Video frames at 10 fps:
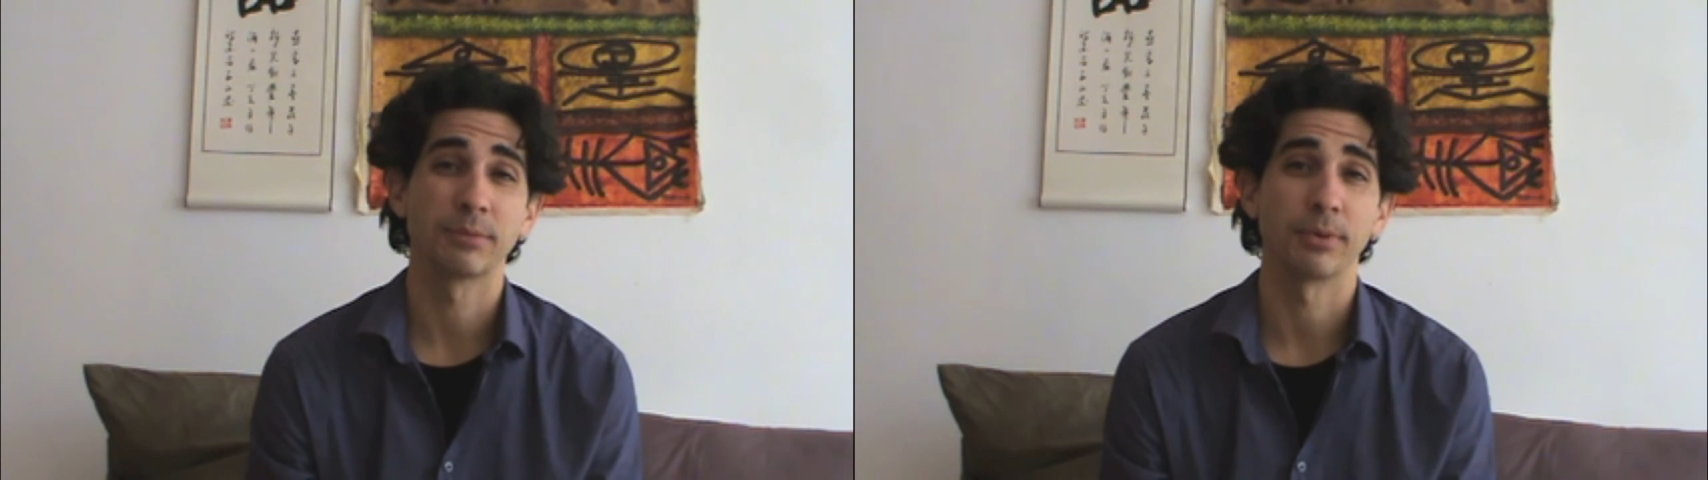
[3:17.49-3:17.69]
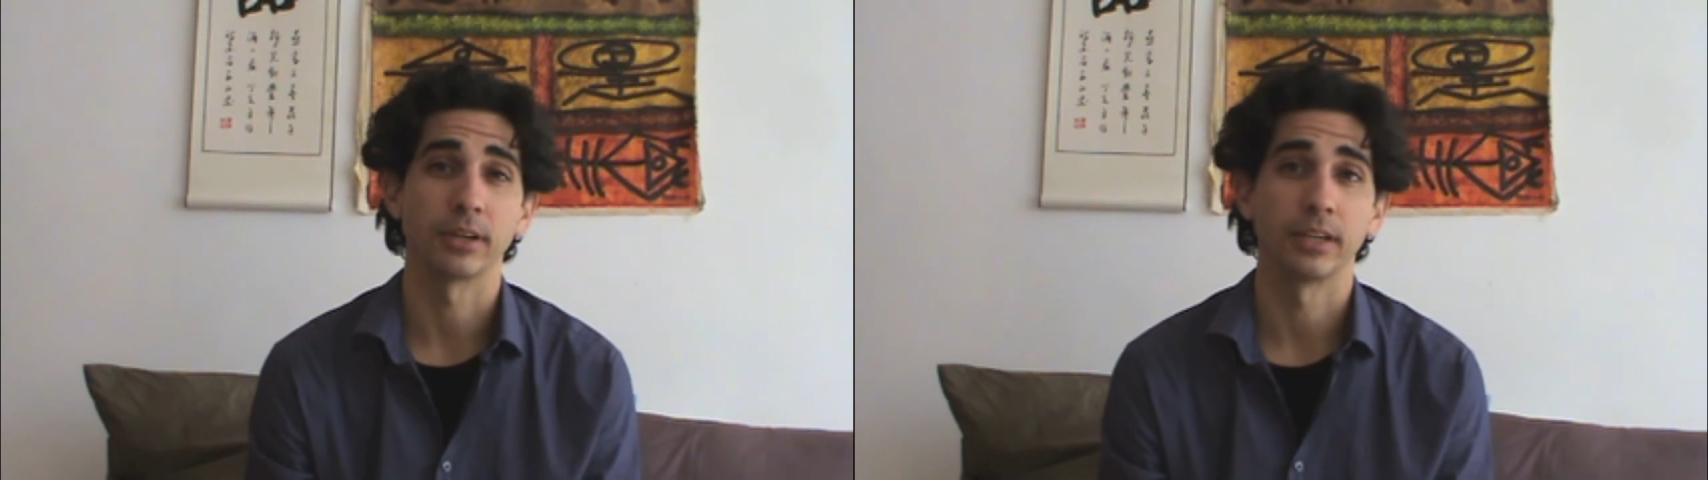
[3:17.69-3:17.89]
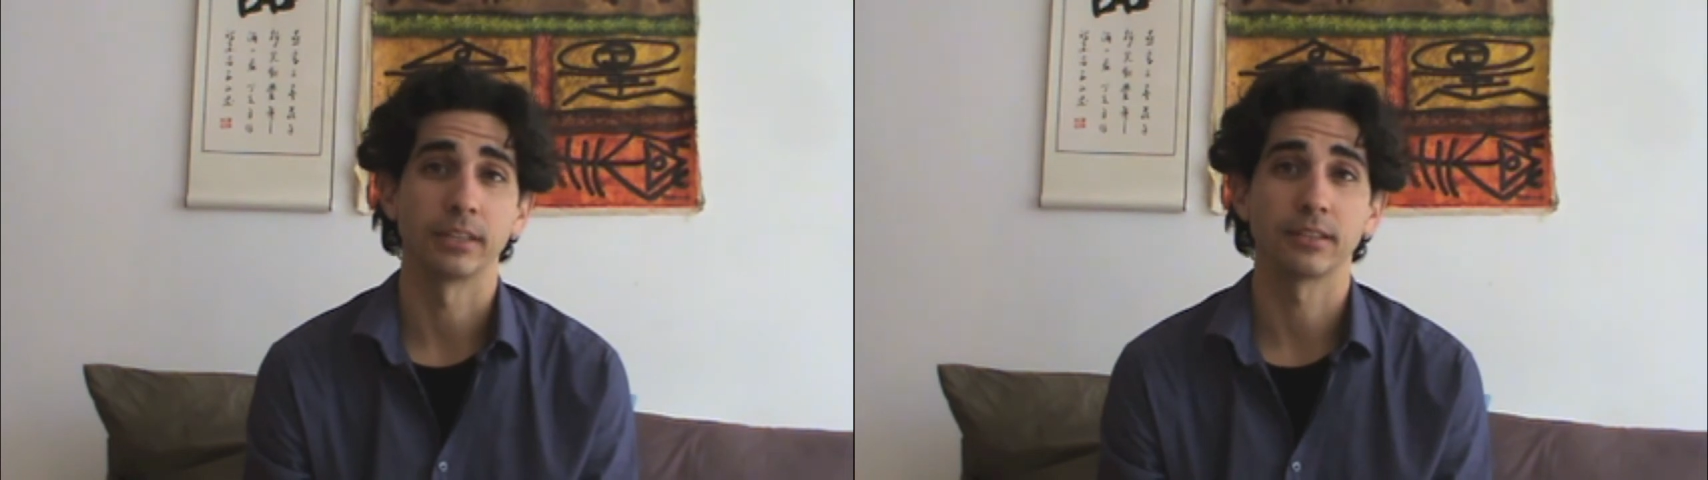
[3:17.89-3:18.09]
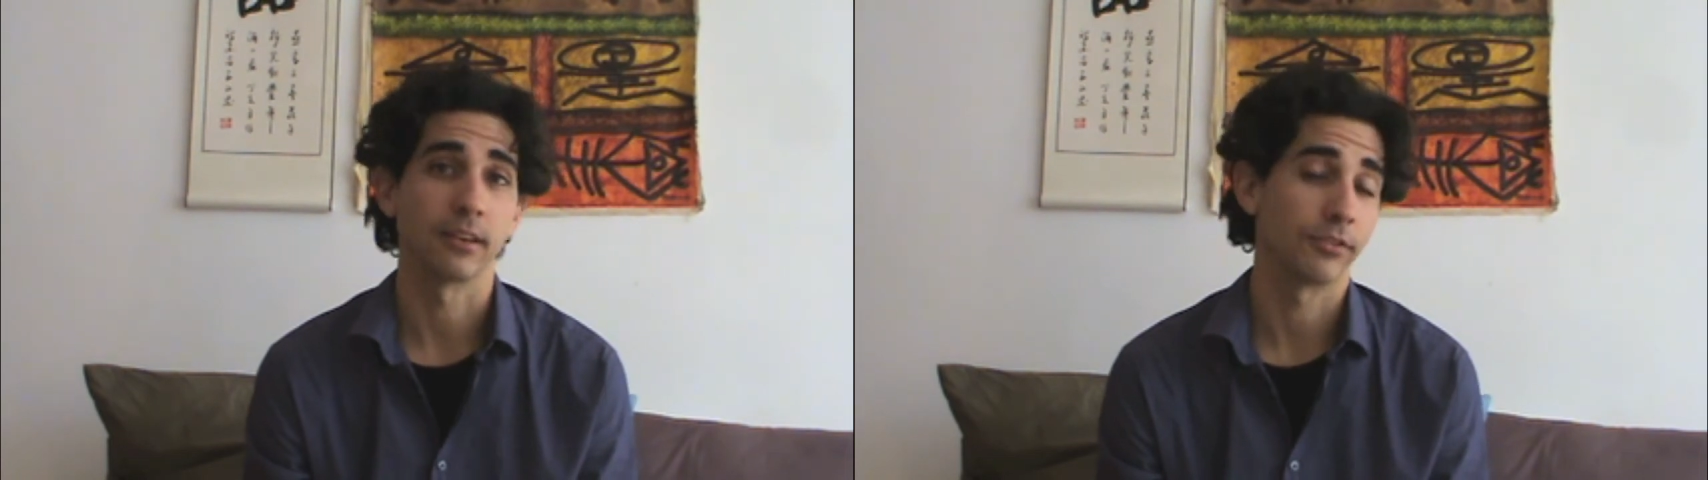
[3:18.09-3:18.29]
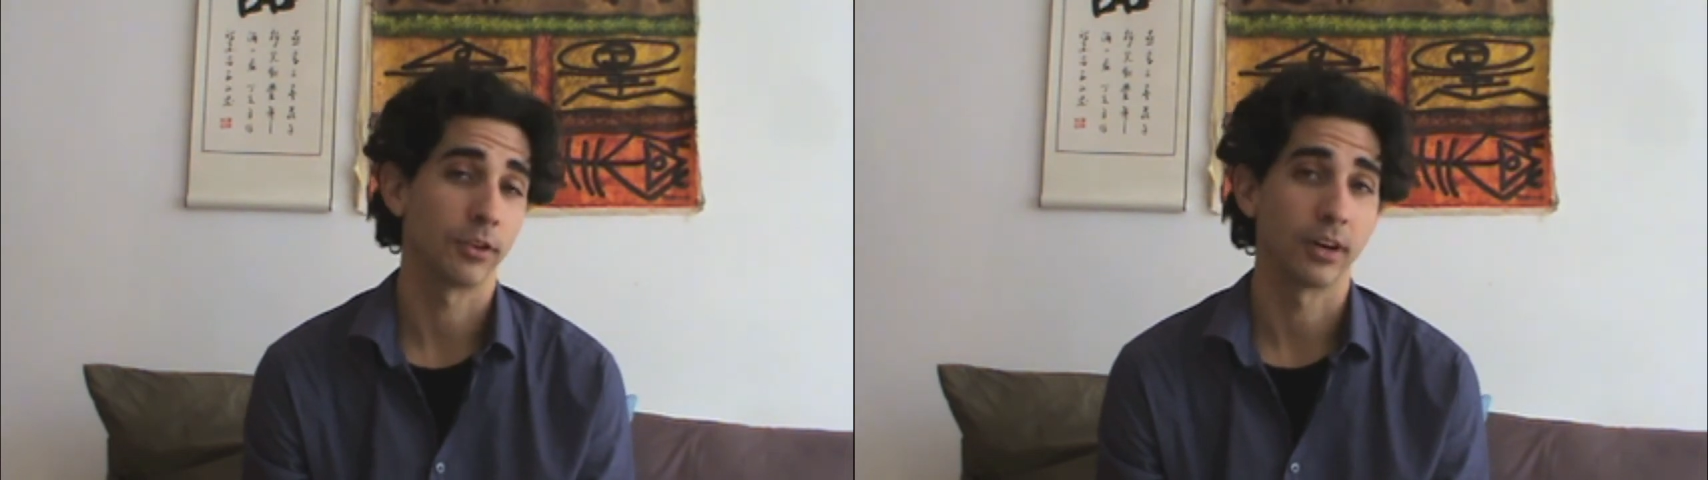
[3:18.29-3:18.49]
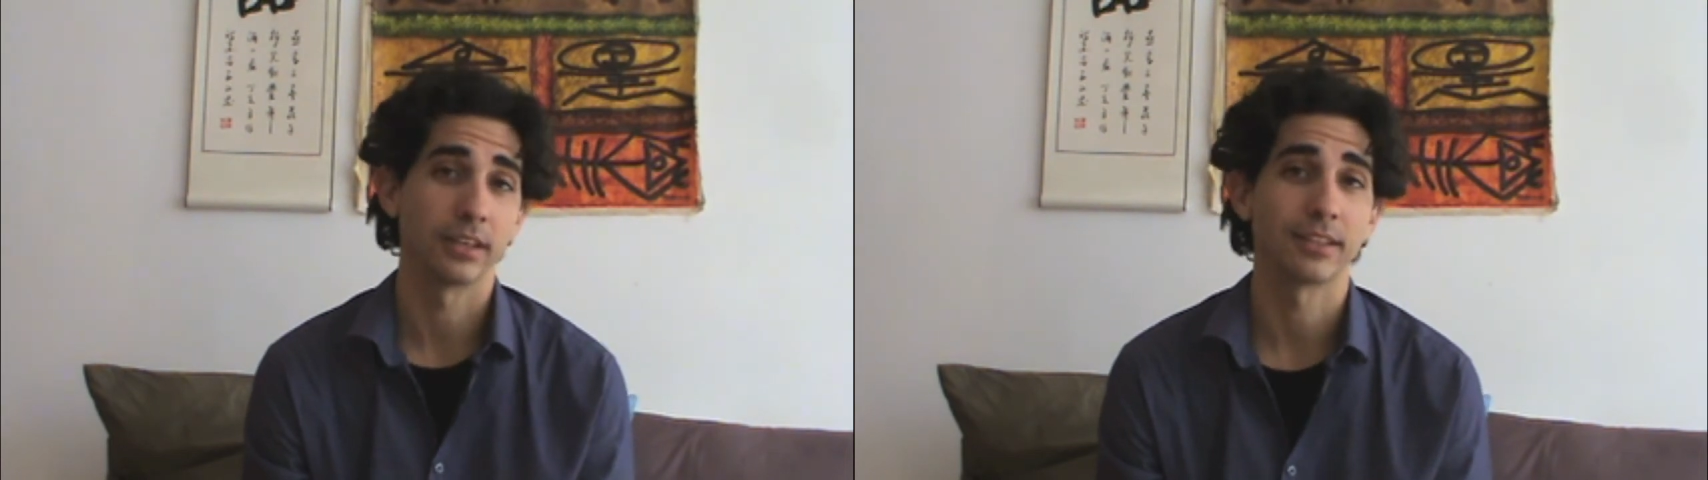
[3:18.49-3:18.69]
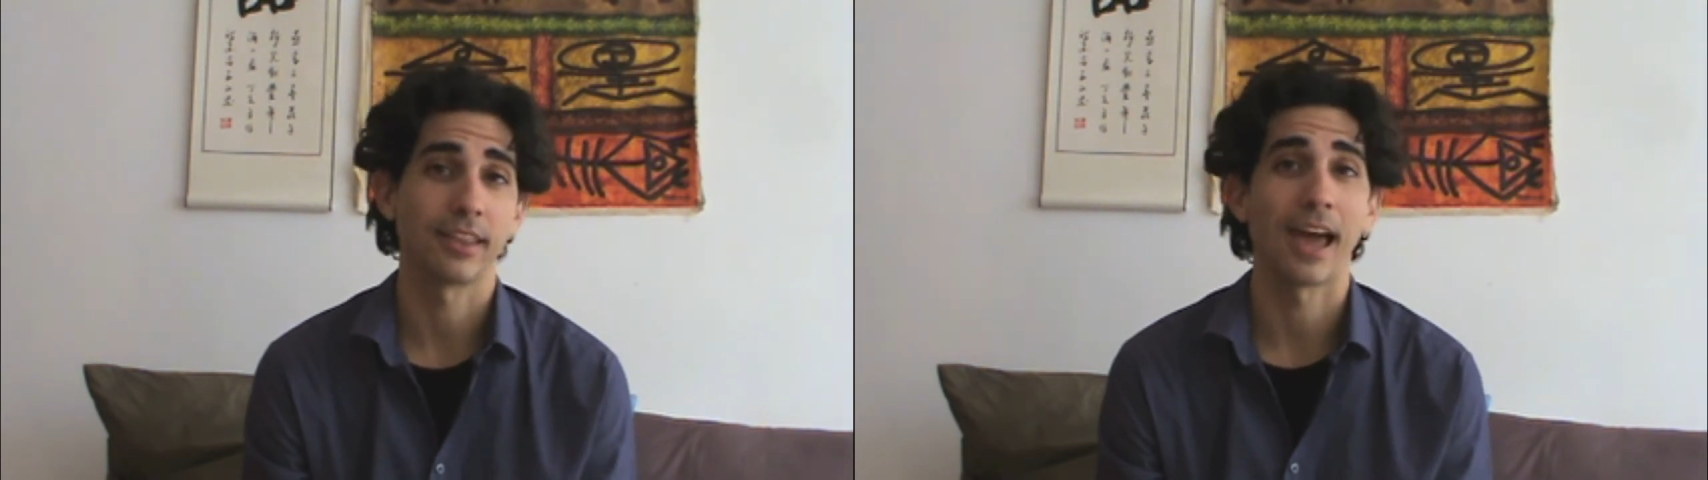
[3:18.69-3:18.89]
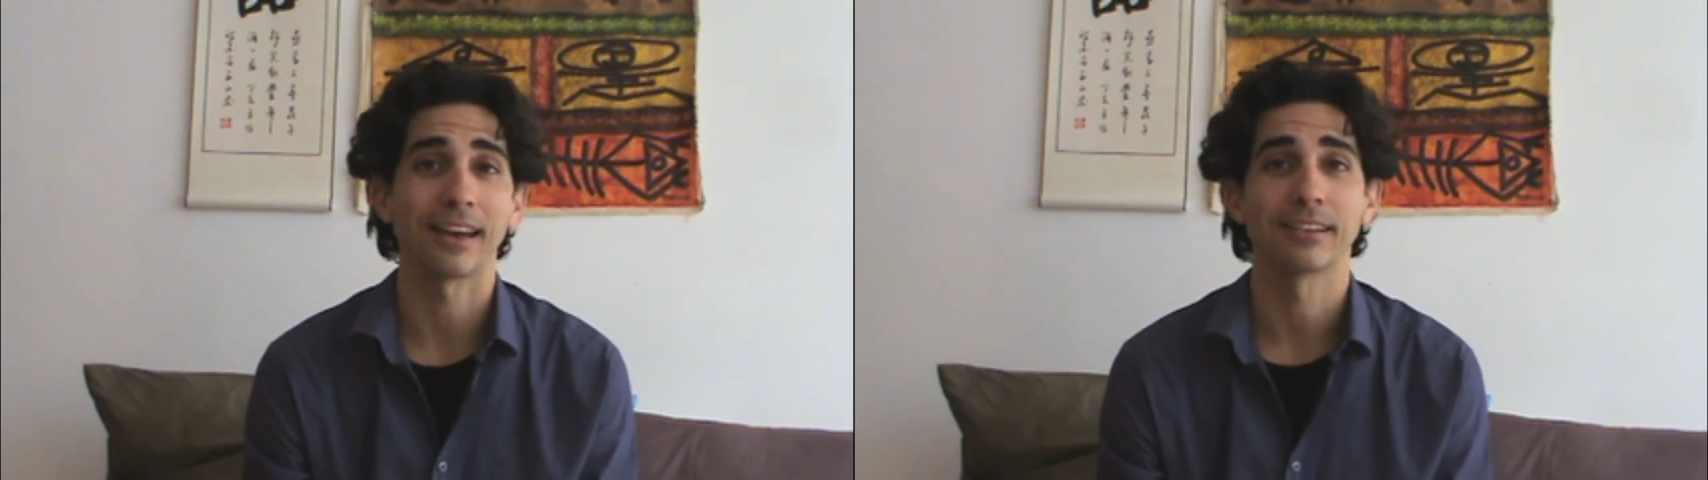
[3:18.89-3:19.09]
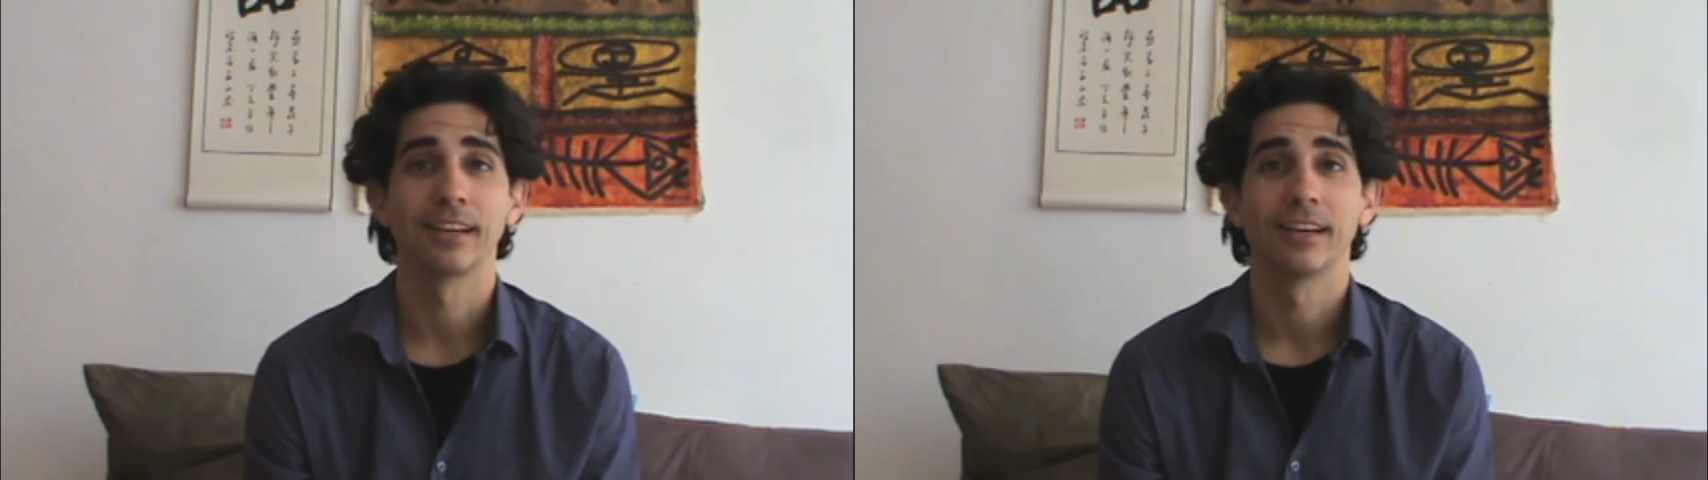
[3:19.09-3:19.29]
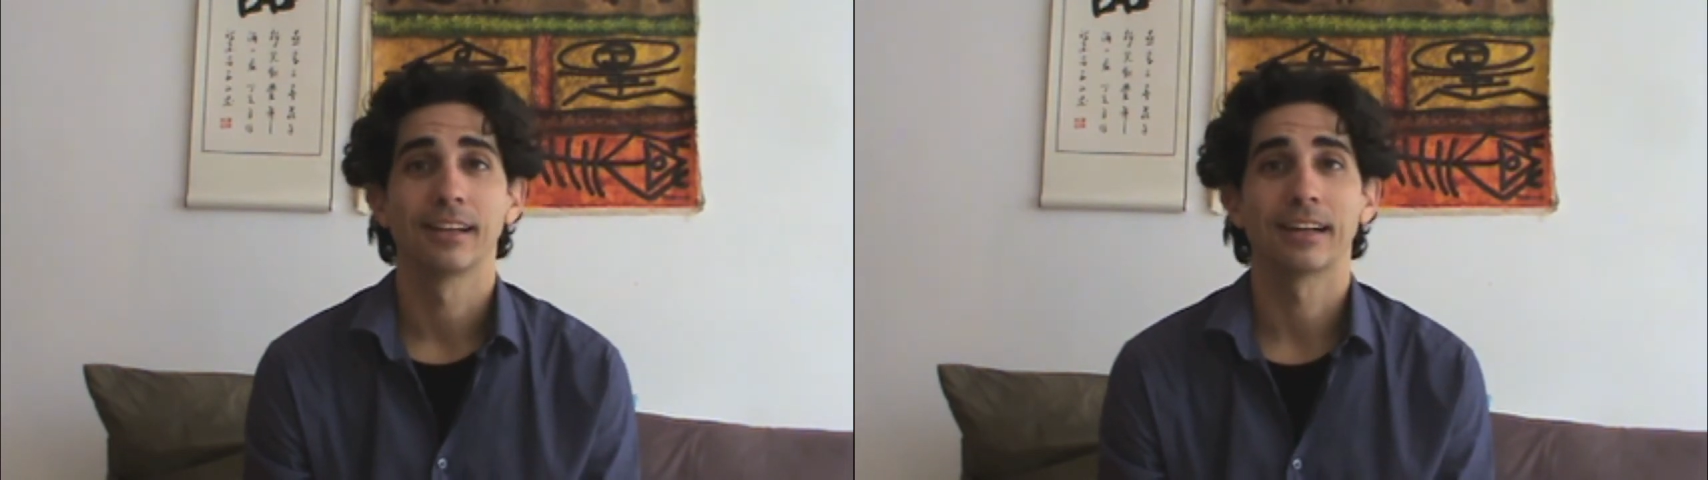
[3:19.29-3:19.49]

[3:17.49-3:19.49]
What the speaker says: experience if you're into that